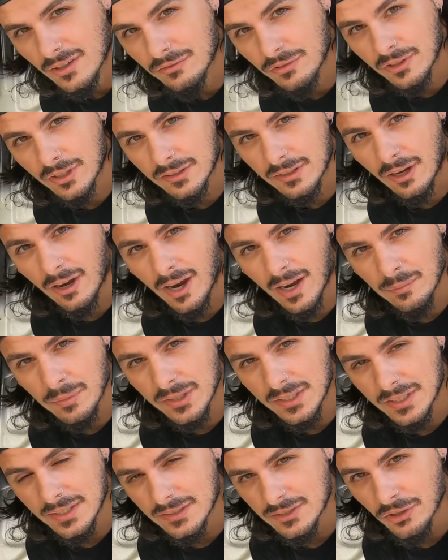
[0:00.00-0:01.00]
off, we've got the
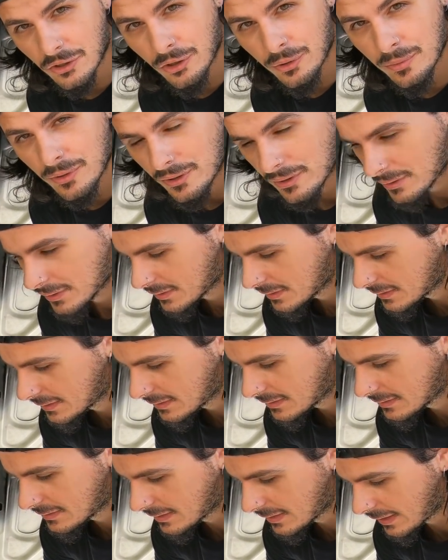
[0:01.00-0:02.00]
Hypergear Turbo.
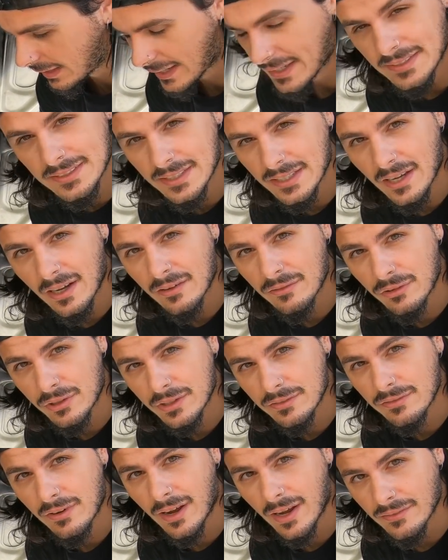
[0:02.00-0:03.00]
This is the
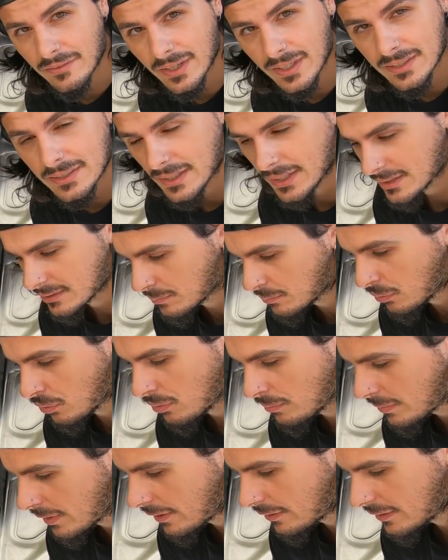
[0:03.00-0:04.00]
ATR45 SS
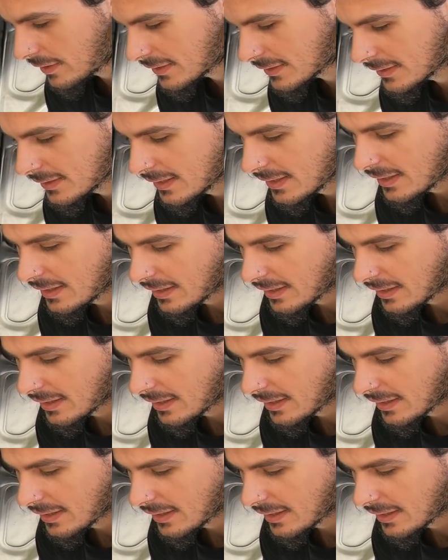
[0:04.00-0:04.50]
ball bearing.